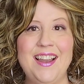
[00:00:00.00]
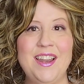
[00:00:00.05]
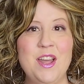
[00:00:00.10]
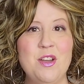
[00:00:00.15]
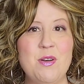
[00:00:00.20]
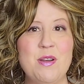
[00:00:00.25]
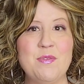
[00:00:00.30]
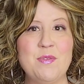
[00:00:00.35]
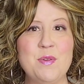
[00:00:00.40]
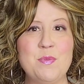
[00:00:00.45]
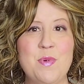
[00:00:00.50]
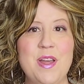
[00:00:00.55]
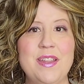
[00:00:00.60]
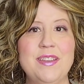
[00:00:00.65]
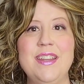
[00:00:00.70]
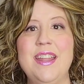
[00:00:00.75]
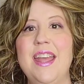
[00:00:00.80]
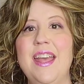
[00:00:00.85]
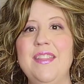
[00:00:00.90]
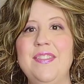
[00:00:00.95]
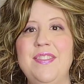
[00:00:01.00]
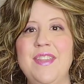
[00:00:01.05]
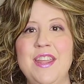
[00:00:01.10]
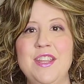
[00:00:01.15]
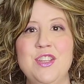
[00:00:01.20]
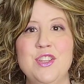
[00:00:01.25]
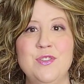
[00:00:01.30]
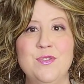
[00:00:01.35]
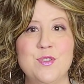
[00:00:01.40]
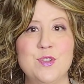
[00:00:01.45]
Hello everyone, and
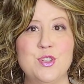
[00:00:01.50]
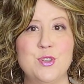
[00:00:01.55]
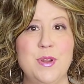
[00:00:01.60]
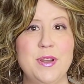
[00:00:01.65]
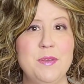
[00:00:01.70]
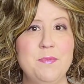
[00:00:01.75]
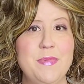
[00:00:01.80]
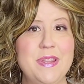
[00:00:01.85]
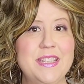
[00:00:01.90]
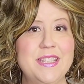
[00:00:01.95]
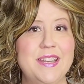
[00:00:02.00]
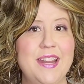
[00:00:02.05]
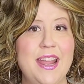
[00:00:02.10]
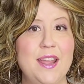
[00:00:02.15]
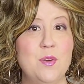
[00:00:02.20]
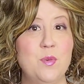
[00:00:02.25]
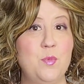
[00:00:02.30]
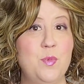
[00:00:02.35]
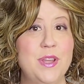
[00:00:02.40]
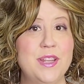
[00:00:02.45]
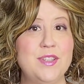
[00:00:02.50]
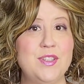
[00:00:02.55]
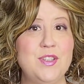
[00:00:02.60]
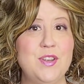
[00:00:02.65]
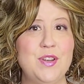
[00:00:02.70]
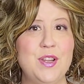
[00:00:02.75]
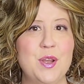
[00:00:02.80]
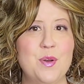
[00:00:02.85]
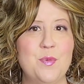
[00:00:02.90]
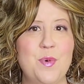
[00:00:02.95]
thank you for joining me today at Wig
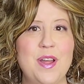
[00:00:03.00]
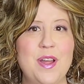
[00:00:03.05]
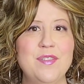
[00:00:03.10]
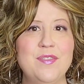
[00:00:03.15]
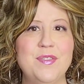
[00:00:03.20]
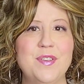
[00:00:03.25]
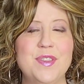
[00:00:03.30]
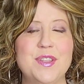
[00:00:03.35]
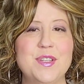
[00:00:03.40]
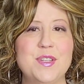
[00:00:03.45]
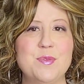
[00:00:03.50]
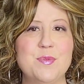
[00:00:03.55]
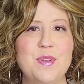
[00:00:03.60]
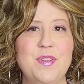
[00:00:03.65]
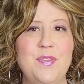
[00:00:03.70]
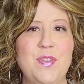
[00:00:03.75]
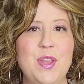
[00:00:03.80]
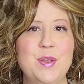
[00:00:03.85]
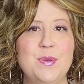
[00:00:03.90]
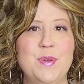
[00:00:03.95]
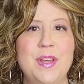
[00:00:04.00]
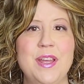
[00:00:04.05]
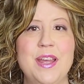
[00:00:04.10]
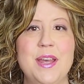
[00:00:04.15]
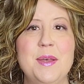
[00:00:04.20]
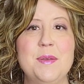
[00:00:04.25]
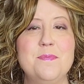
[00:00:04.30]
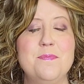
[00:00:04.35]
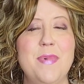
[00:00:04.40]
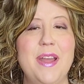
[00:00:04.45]
Studio One for this review.
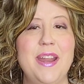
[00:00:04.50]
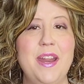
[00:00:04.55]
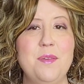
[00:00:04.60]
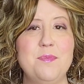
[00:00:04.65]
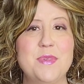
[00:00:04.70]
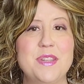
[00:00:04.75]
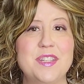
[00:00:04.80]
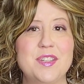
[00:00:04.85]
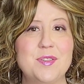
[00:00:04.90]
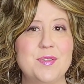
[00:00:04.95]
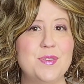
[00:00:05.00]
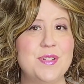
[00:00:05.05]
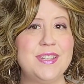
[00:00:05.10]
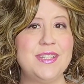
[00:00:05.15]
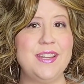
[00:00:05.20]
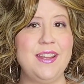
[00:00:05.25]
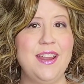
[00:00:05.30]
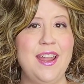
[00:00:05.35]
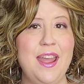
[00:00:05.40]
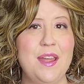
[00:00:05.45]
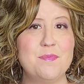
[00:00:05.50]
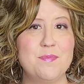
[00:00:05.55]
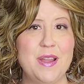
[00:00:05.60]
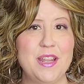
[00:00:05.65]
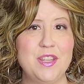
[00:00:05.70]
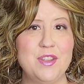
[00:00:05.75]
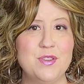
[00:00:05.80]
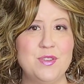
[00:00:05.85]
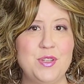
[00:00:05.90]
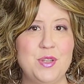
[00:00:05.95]
My name is Krissy, and my
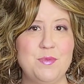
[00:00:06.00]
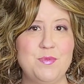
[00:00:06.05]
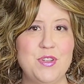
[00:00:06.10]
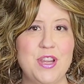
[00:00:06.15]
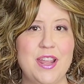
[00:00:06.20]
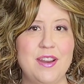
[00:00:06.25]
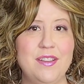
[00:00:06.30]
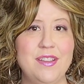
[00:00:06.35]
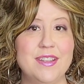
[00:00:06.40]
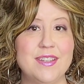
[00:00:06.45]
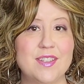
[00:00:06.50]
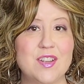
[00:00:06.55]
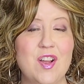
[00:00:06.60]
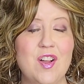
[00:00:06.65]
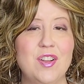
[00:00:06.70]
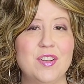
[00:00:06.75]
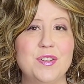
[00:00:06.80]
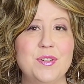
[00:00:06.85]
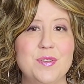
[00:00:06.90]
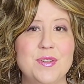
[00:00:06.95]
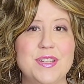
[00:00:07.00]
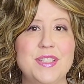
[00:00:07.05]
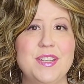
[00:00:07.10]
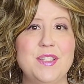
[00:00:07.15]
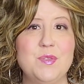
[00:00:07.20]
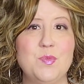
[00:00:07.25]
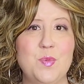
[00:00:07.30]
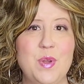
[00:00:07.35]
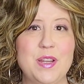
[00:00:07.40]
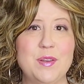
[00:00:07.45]
YouTube channel is called
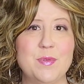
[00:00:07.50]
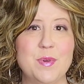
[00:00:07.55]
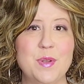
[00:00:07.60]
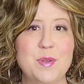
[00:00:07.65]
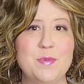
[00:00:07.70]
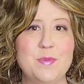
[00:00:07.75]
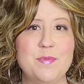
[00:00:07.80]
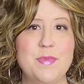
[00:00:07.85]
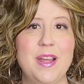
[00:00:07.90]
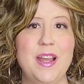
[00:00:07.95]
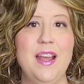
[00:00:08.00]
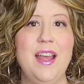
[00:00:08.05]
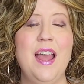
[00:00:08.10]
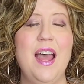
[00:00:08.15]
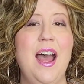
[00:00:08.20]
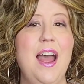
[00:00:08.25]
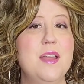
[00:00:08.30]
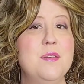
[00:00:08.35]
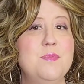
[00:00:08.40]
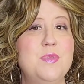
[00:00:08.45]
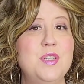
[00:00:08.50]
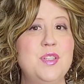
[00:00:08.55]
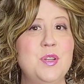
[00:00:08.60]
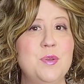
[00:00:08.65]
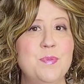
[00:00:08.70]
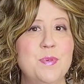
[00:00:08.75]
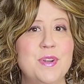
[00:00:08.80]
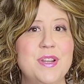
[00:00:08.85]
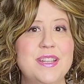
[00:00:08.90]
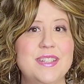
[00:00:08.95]
Krissy's Wig Room. I am
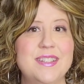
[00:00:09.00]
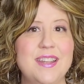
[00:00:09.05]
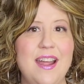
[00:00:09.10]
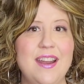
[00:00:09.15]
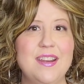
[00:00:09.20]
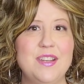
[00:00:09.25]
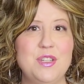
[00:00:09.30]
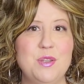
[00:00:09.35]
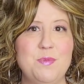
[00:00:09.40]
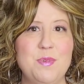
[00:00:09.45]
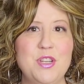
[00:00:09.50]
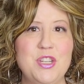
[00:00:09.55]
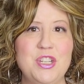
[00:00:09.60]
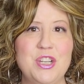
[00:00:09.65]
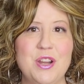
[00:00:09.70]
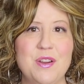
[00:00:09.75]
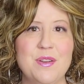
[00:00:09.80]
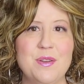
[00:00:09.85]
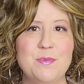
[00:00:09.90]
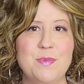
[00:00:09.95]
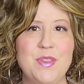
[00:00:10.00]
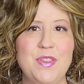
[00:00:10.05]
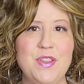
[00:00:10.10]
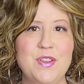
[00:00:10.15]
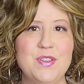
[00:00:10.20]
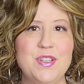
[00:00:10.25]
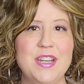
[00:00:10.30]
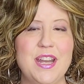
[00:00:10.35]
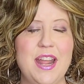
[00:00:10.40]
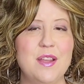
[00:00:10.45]
super excited to be sharing with you
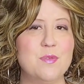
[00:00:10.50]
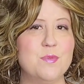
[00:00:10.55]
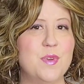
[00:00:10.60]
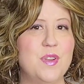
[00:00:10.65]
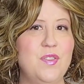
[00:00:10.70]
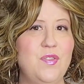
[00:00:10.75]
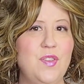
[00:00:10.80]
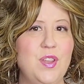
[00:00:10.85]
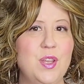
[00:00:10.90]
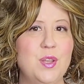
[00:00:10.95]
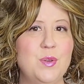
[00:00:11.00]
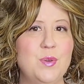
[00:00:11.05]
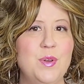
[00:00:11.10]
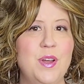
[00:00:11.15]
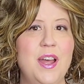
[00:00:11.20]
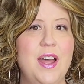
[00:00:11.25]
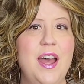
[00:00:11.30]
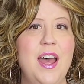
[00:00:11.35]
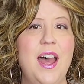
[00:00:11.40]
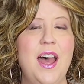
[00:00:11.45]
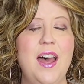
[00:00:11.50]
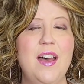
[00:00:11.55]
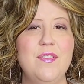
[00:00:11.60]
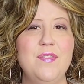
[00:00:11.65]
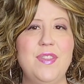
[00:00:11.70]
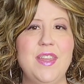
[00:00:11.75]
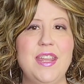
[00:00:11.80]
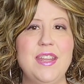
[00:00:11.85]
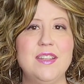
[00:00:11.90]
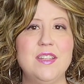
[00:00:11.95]
today a review
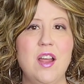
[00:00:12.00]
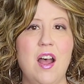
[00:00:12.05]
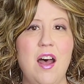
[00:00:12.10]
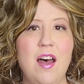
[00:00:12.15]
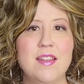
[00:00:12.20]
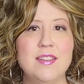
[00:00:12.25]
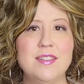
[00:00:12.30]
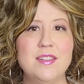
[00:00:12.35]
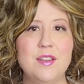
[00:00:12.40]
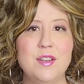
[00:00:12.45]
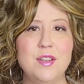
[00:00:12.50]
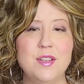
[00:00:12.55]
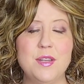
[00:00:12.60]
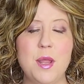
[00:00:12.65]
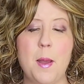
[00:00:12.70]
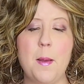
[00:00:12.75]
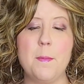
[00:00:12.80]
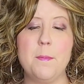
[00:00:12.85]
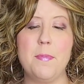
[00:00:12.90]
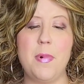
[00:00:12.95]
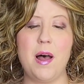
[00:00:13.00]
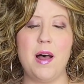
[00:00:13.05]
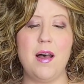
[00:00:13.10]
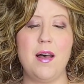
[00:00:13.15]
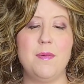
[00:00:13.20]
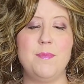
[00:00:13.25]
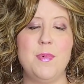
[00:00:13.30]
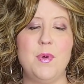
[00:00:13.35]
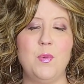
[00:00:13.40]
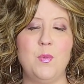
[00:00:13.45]
of the Tousled
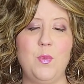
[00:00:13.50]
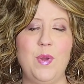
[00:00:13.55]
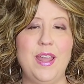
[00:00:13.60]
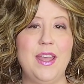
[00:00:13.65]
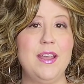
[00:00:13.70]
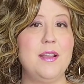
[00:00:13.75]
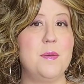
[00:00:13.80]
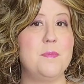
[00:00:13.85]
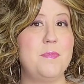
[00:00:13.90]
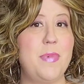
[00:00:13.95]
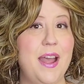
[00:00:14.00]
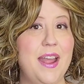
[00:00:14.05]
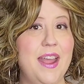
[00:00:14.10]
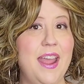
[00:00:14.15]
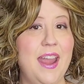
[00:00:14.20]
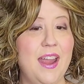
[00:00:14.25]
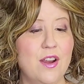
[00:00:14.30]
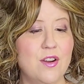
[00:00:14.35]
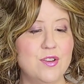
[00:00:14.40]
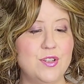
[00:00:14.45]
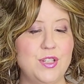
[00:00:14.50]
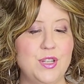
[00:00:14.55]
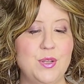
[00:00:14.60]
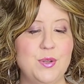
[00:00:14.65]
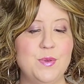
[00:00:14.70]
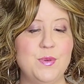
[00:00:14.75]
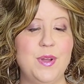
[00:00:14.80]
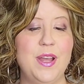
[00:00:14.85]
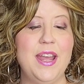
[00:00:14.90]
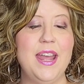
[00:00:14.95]
Bob Wig by
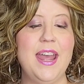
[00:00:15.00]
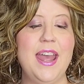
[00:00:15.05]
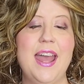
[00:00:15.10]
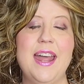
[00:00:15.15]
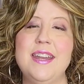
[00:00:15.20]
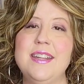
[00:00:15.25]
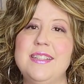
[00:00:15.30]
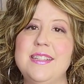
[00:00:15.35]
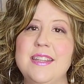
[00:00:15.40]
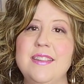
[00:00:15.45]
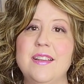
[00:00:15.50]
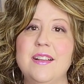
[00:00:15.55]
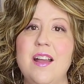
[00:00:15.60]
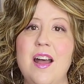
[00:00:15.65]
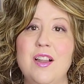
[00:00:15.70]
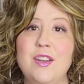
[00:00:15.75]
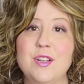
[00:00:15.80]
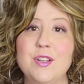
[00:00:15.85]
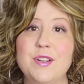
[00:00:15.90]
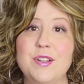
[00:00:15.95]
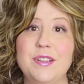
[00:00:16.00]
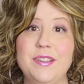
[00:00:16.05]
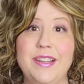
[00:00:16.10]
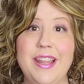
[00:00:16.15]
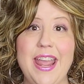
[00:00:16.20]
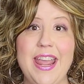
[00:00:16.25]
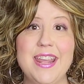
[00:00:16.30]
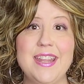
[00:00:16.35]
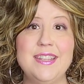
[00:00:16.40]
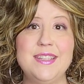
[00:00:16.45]
Hairdo, and it's in the color
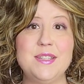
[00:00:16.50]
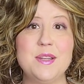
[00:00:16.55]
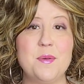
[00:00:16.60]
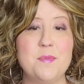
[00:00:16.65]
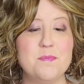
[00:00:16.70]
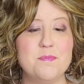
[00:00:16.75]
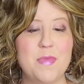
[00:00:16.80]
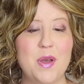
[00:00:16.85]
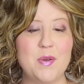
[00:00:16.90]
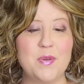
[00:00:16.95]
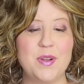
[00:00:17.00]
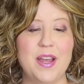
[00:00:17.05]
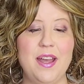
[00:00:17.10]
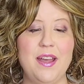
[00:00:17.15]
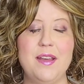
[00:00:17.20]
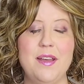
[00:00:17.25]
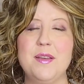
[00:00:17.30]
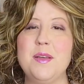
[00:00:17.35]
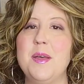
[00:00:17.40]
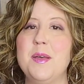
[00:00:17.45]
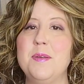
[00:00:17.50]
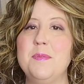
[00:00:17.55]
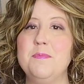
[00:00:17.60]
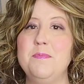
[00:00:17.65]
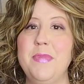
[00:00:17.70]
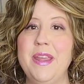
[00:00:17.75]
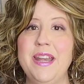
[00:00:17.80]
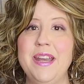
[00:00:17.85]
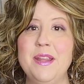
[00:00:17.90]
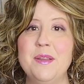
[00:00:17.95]
Glazed Mocha,
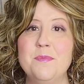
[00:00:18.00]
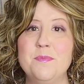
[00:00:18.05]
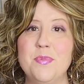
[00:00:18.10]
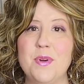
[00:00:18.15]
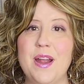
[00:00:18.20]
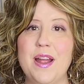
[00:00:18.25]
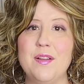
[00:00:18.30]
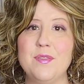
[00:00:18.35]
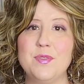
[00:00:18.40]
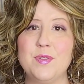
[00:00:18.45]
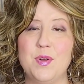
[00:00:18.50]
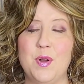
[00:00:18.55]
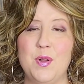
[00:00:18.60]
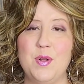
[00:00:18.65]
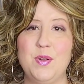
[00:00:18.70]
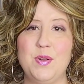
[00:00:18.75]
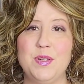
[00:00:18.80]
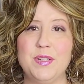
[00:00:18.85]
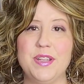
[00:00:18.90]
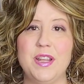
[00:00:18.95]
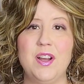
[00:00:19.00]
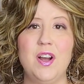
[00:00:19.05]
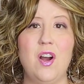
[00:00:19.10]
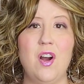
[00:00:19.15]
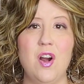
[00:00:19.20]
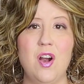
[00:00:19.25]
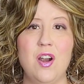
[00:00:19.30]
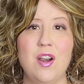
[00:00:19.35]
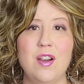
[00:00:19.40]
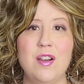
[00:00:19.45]
Medium Brown Gold
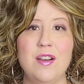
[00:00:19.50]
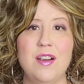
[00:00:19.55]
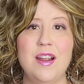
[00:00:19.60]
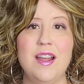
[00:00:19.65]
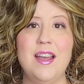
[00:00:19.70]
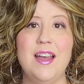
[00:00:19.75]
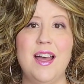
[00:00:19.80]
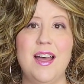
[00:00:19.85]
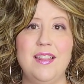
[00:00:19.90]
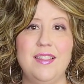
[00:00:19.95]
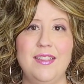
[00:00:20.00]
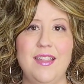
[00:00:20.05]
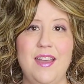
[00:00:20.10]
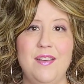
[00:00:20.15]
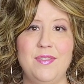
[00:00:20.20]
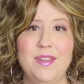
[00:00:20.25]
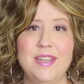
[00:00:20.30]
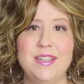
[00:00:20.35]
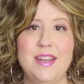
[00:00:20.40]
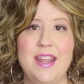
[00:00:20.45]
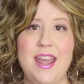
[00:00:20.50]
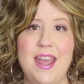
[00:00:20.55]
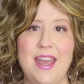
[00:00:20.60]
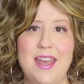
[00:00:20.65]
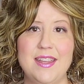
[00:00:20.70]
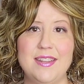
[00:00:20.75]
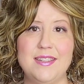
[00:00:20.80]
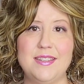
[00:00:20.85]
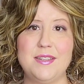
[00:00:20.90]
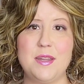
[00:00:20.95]

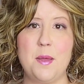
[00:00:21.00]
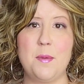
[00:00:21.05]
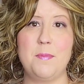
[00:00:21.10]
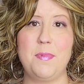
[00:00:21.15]
R11S+.